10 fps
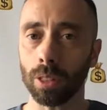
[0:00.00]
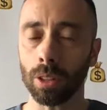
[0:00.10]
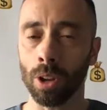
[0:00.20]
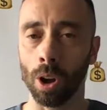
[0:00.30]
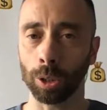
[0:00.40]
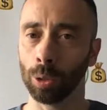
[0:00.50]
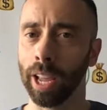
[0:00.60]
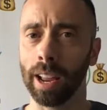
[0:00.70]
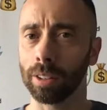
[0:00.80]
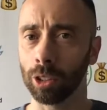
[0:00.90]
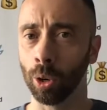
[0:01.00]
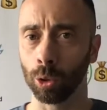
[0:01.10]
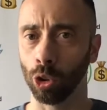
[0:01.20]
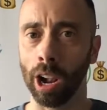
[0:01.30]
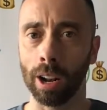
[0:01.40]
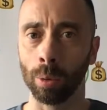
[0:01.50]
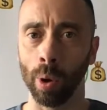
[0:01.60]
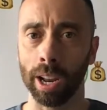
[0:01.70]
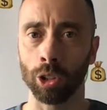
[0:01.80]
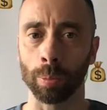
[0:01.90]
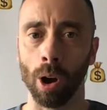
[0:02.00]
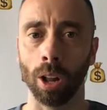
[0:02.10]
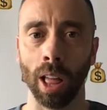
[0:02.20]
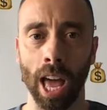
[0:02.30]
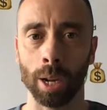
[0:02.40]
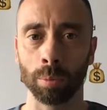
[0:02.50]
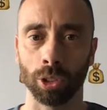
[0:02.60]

also they, traded away Jamal Adams.